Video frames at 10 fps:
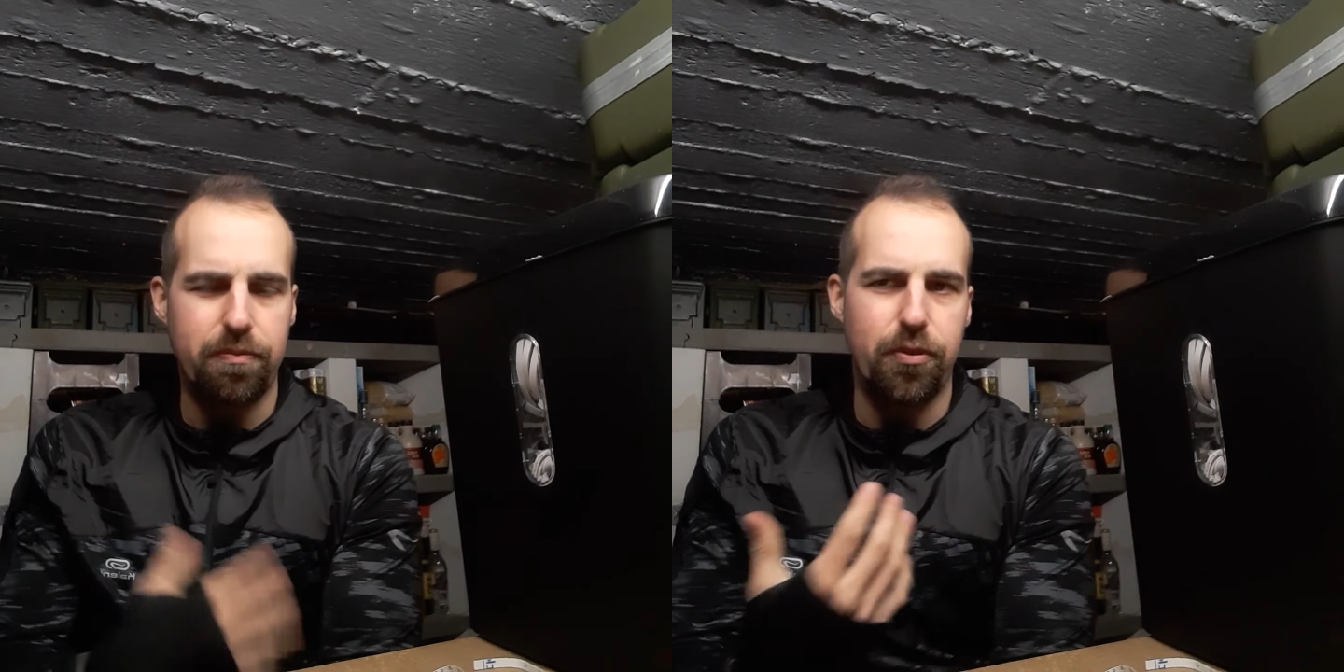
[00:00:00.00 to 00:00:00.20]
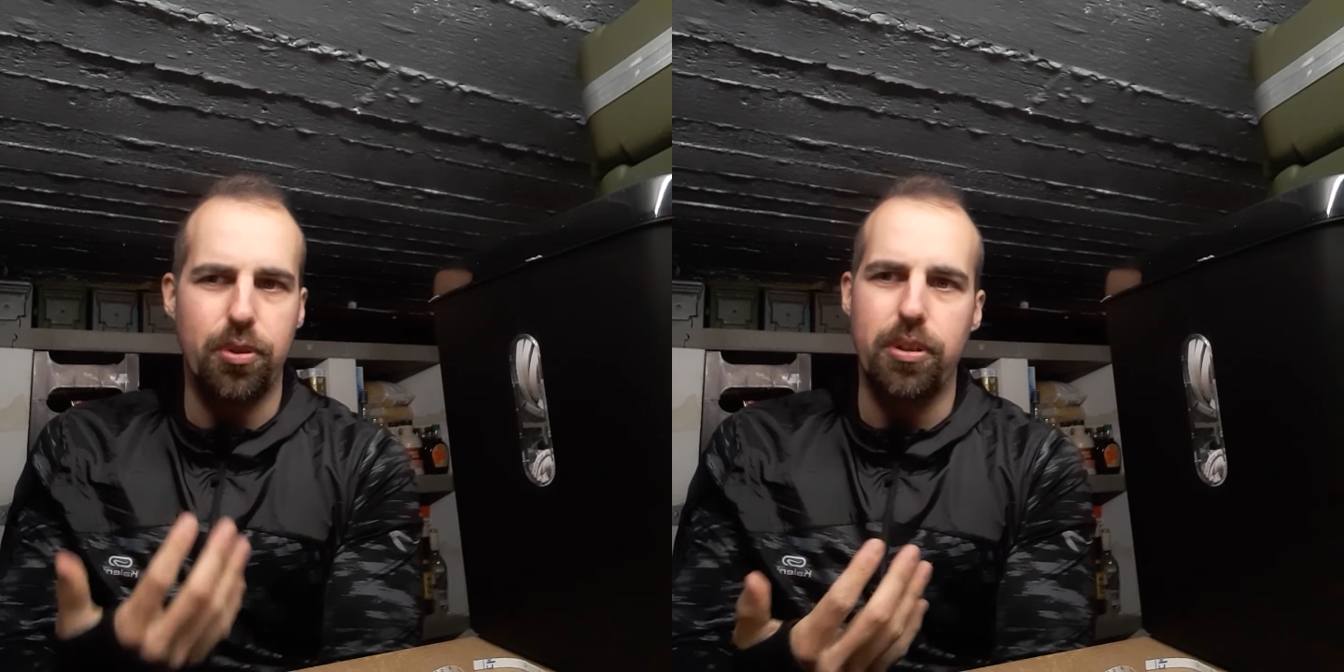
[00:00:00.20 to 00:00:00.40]

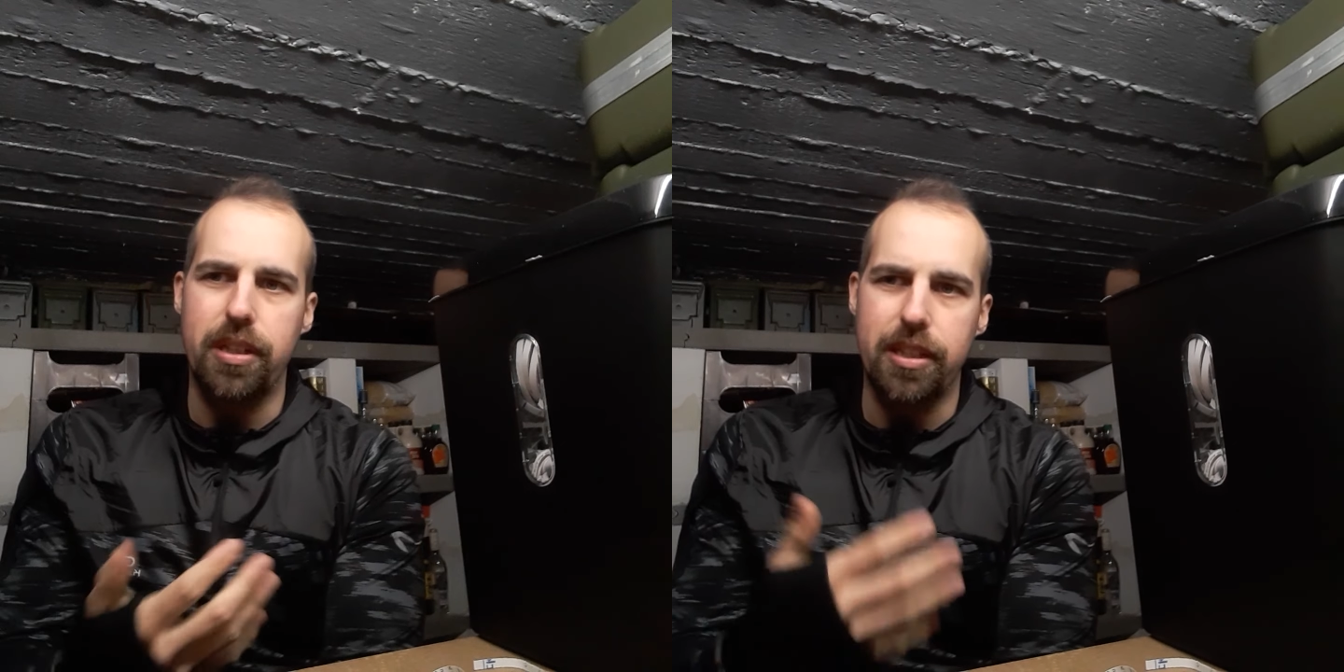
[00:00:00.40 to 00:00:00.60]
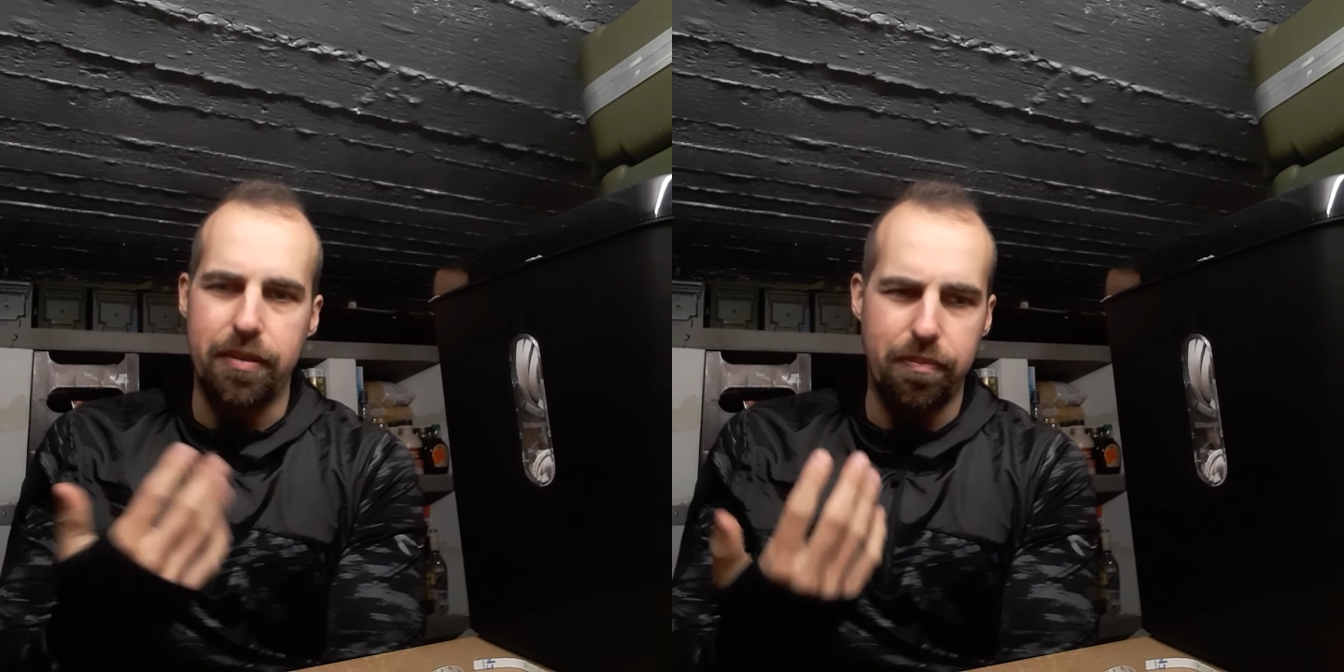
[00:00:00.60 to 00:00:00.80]

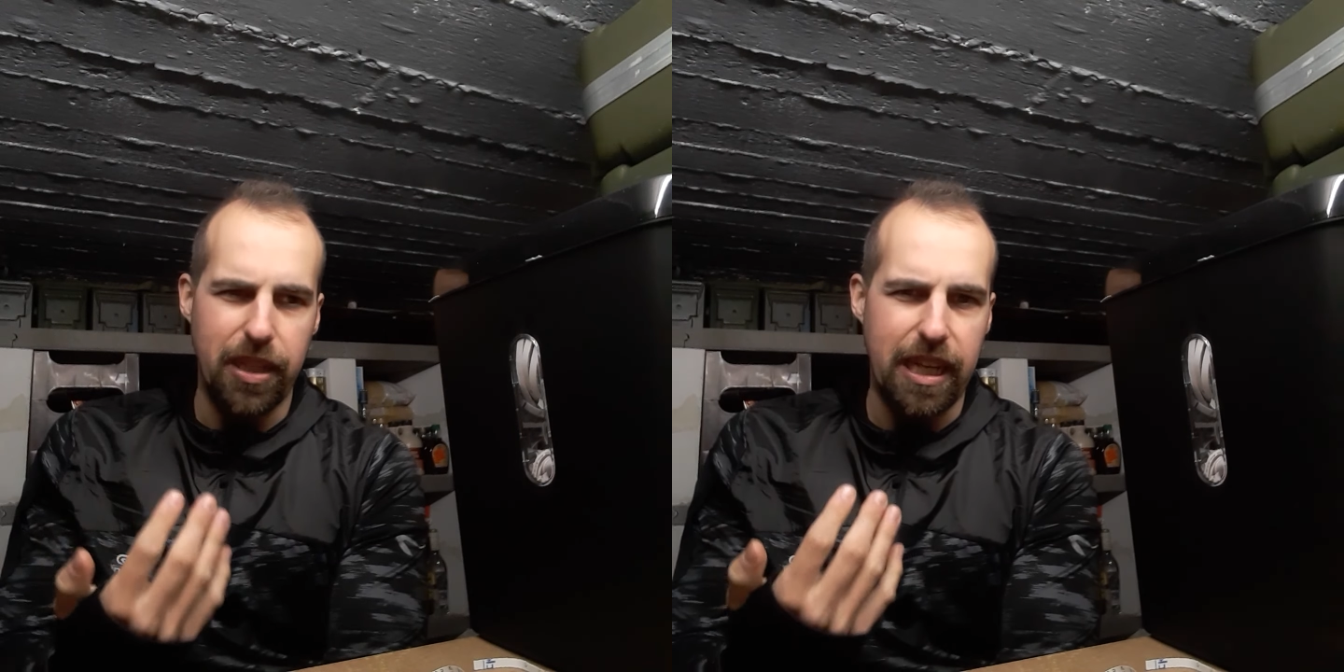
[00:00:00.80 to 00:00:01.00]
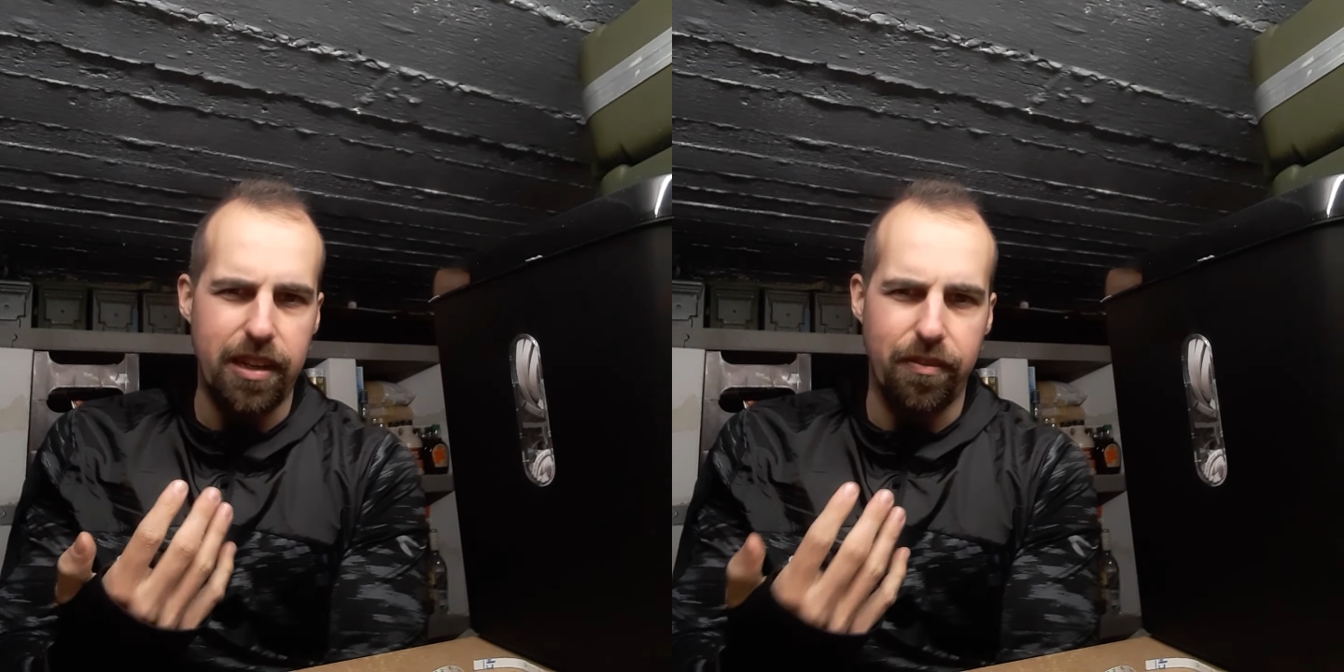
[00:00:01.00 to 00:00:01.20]
for
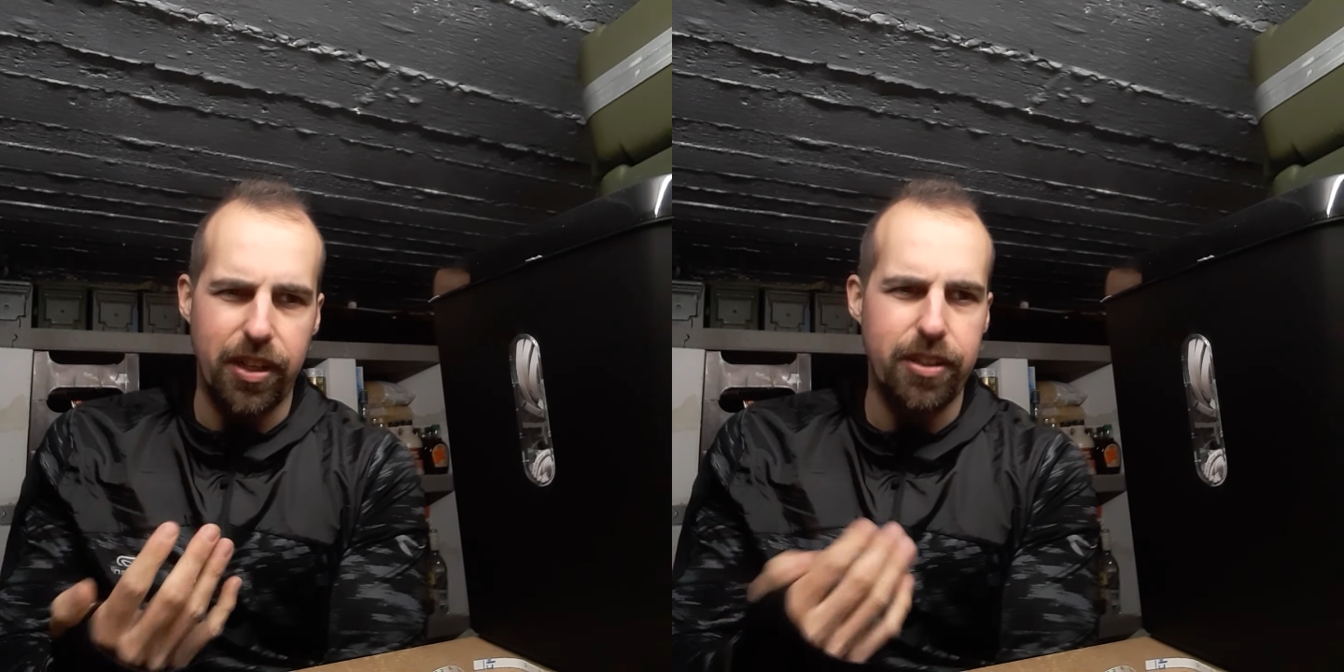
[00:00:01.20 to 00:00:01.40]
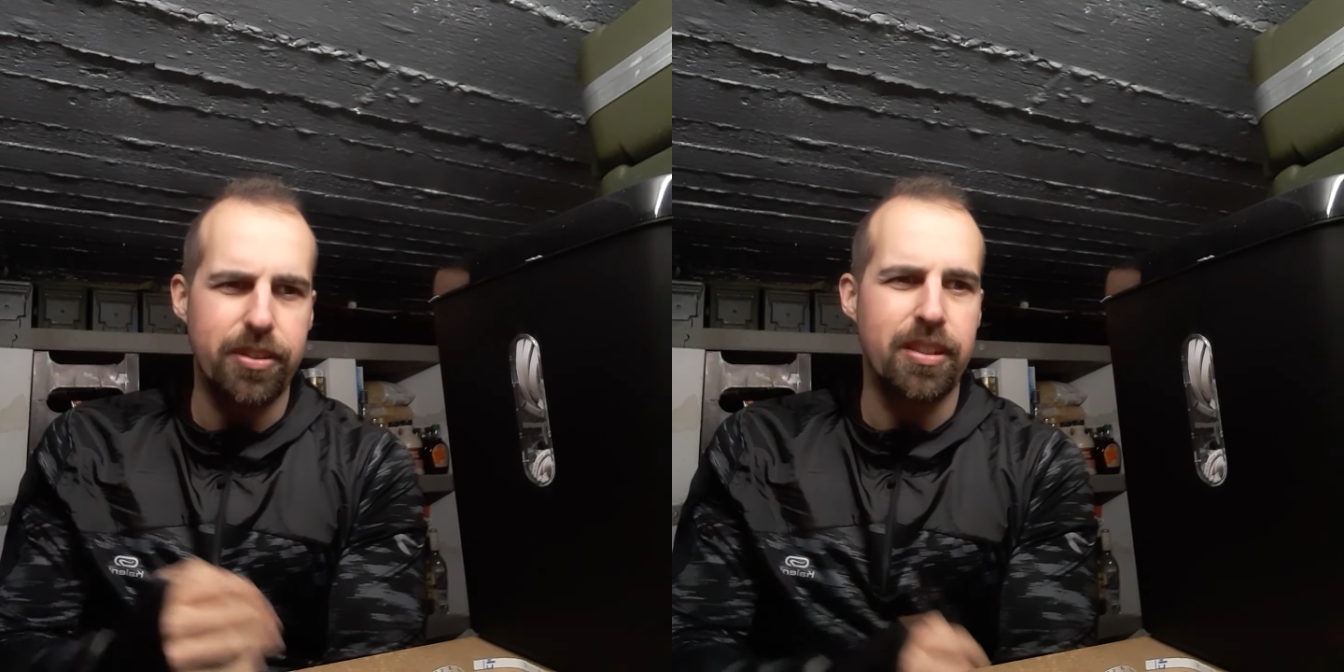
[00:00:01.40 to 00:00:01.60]
making
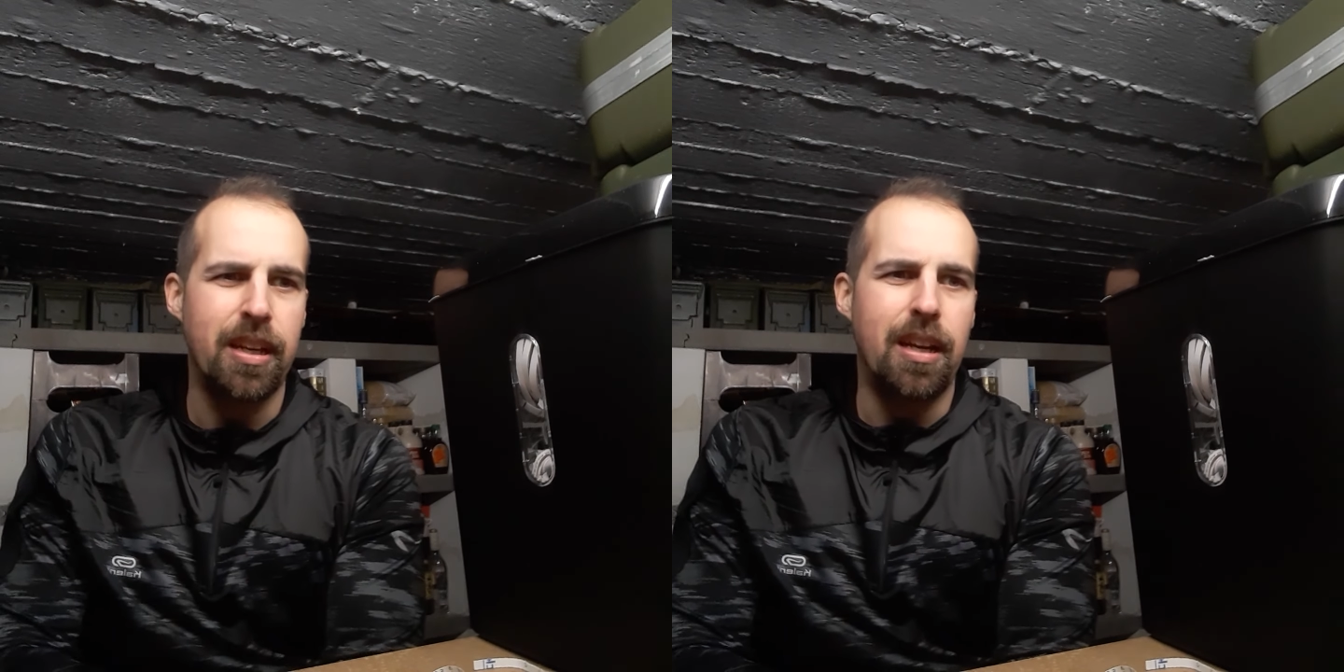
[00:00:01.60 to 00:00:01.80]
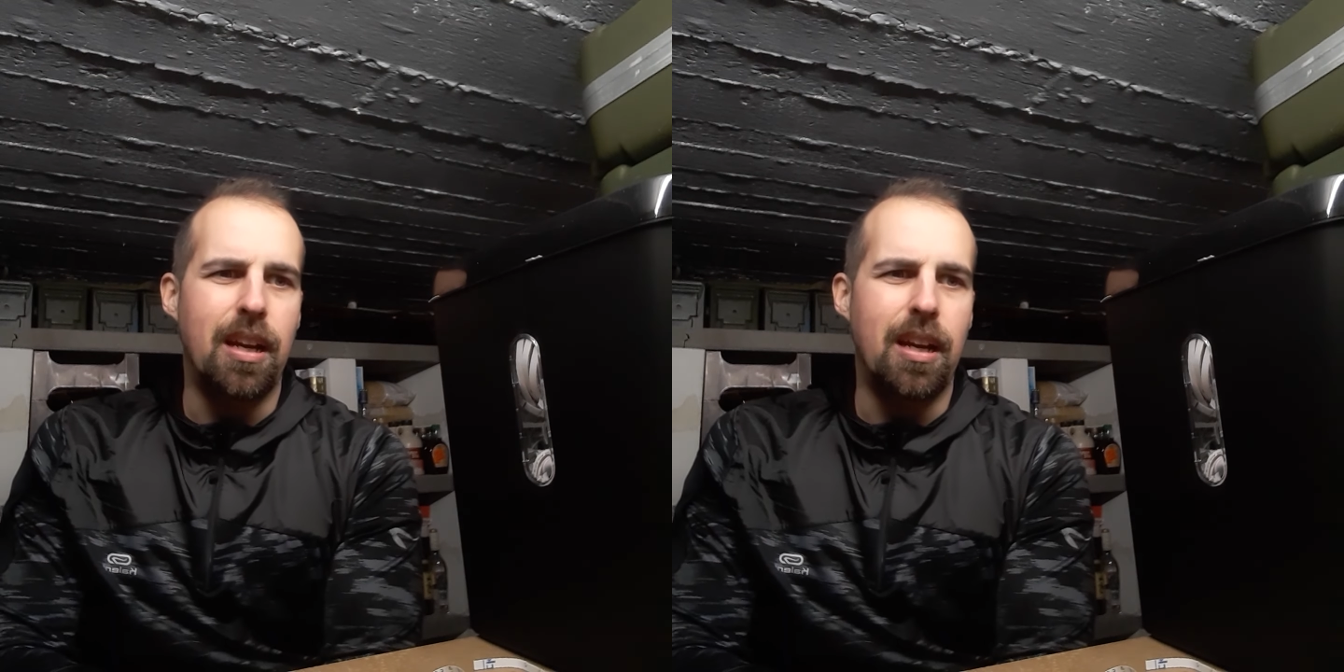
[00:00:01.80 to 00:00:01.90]
fires.